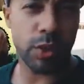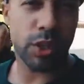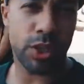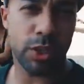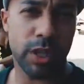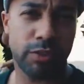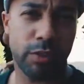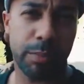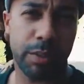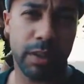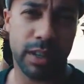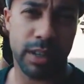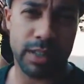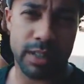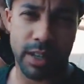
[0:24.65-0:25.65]
we're shooting for
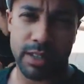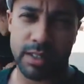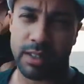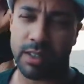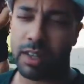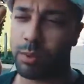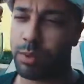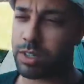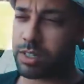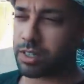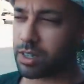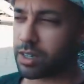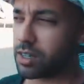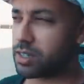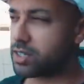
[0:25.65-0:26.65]
Bondi Sands today, which is
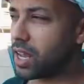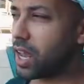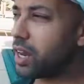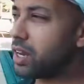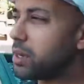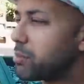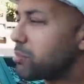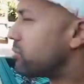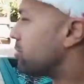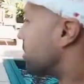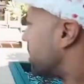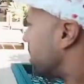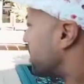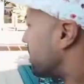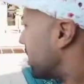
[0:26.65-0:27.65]
a tanning
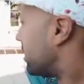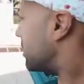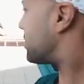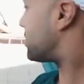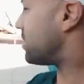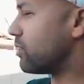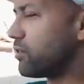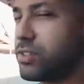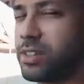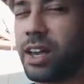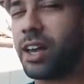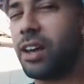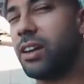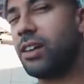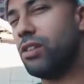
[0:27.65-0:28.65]
product, like
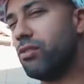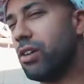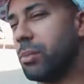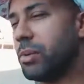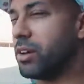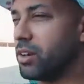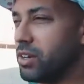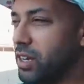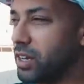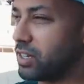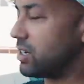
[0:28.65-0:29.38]
self-tanner. You rub it on, you get